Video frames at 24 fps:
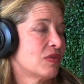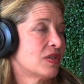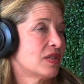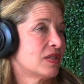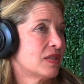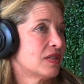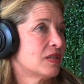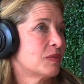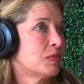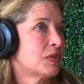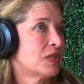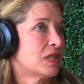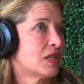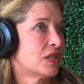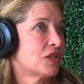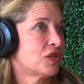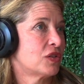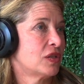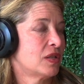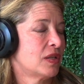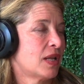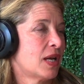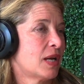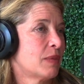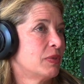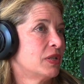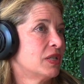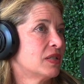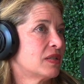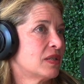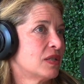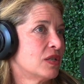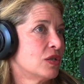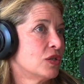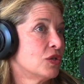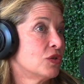this is potentially
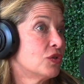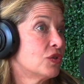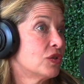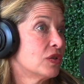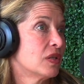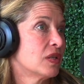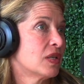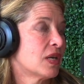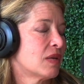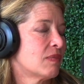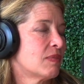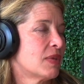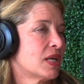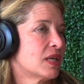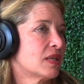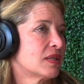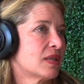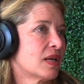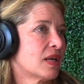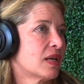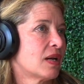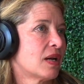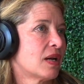libelous. And usually that makes